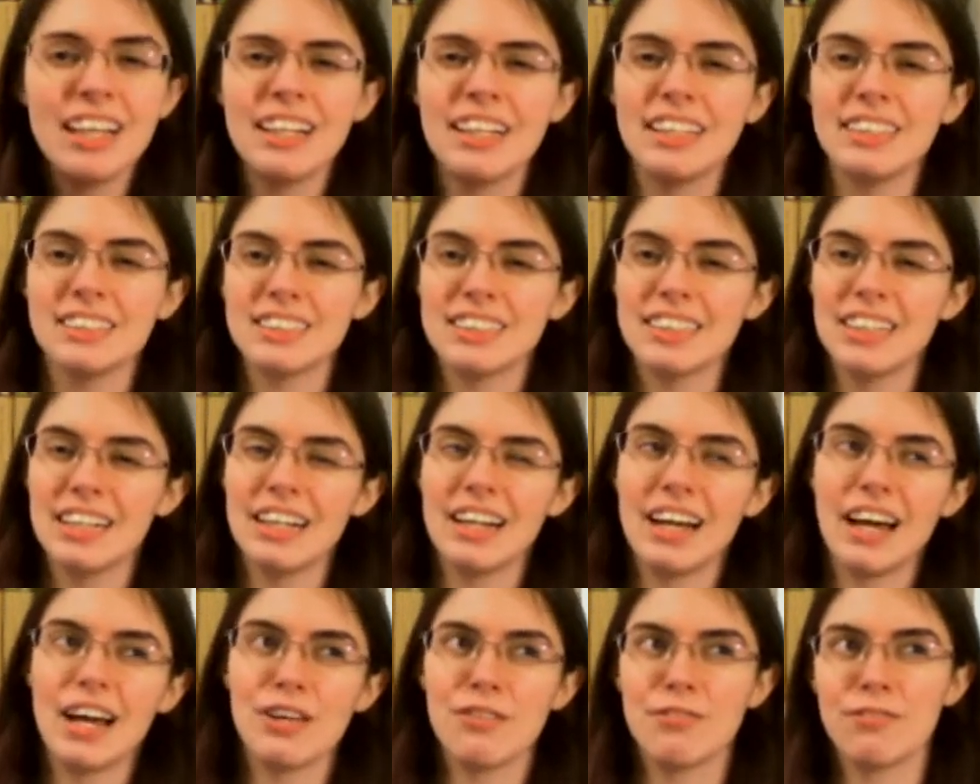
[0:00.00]
is
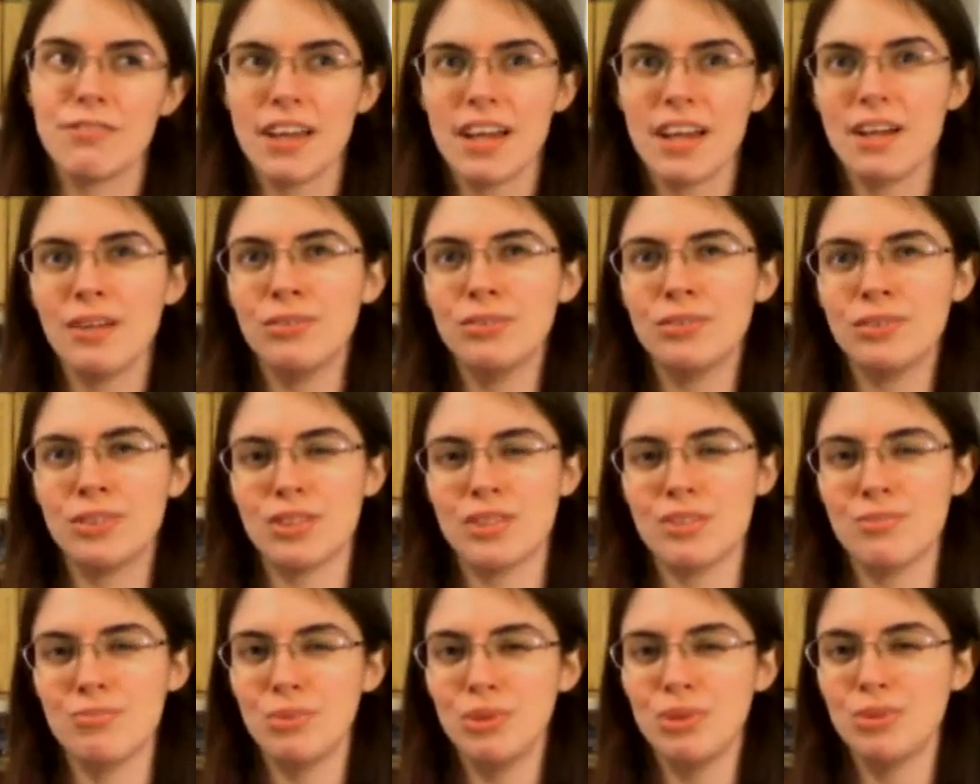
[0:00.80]
that I found
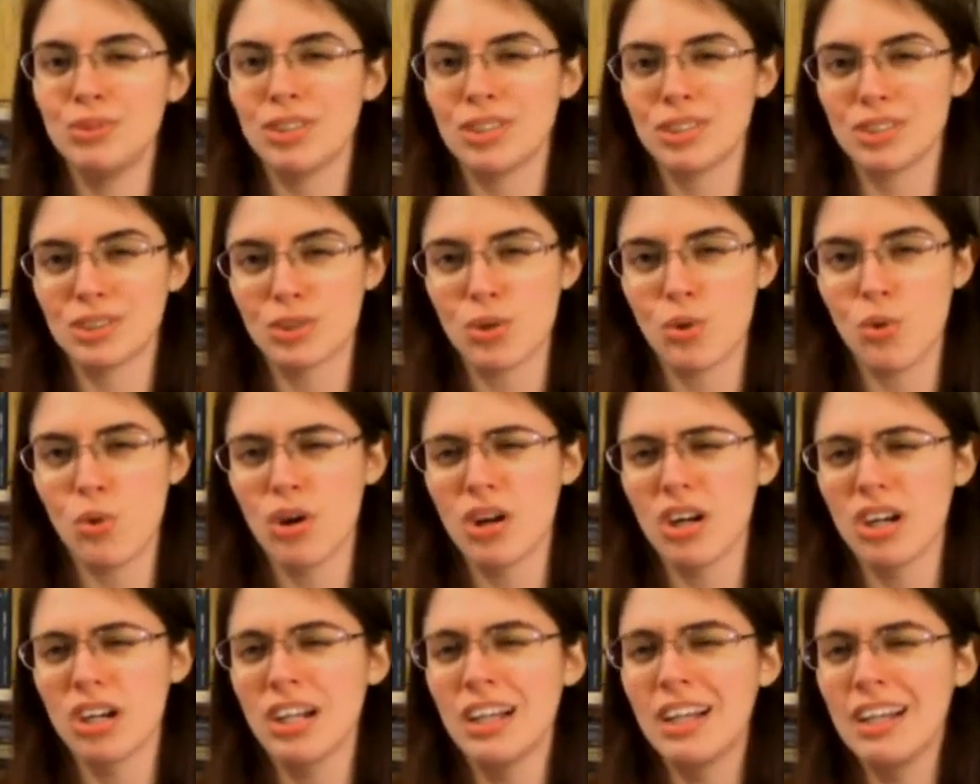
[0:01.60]
the music
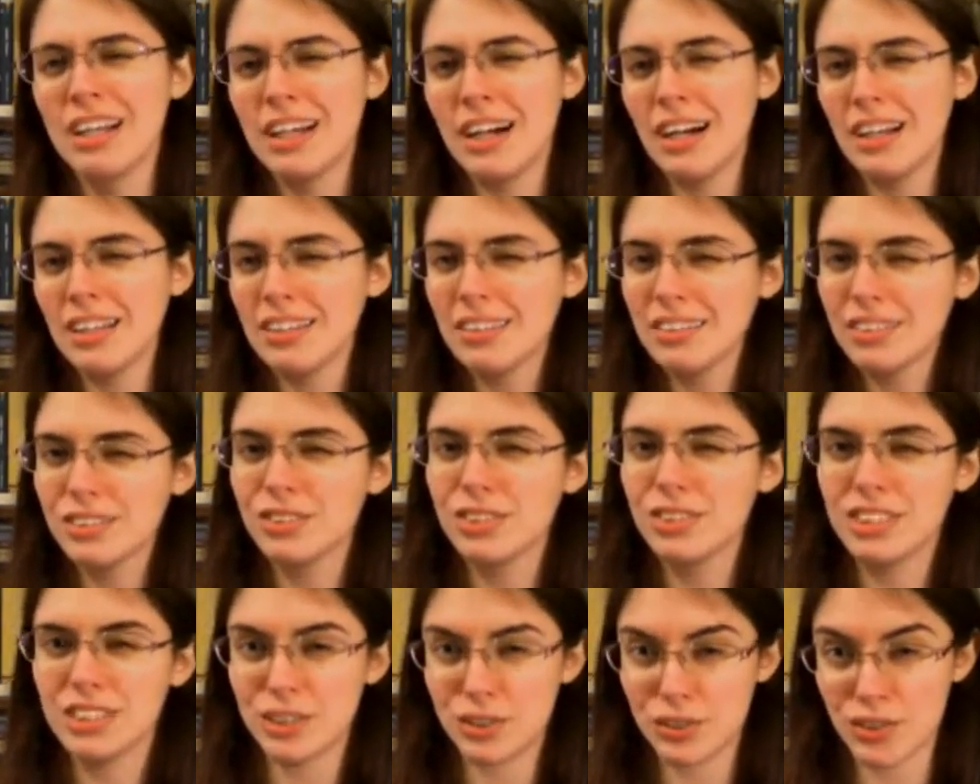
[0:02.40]
score a little
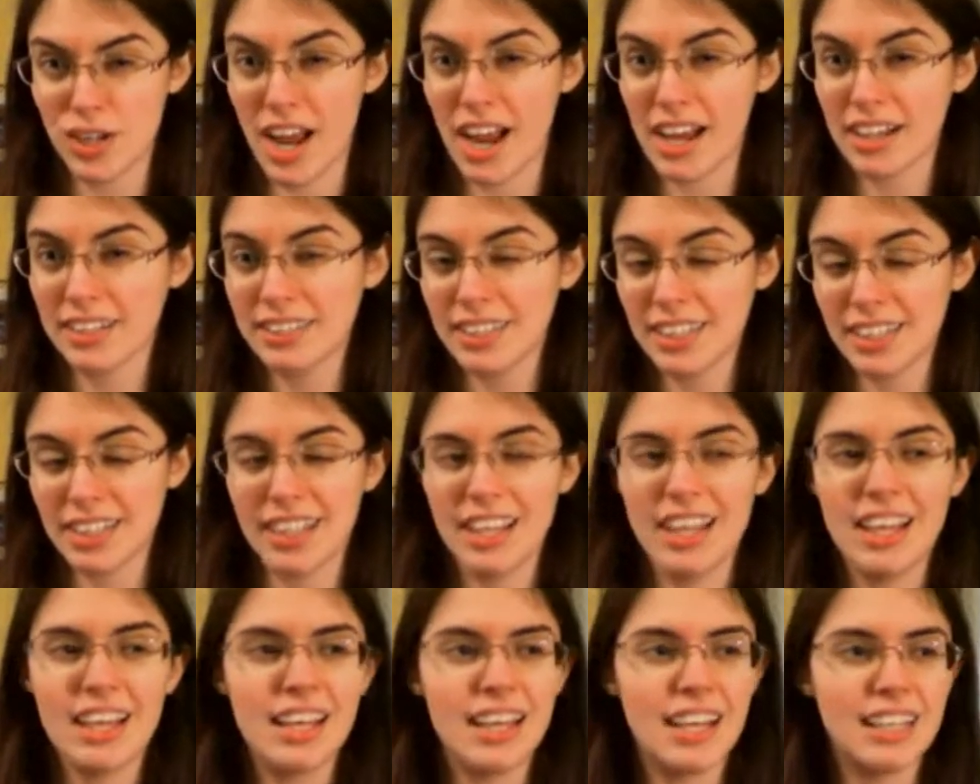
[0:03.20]
distracting.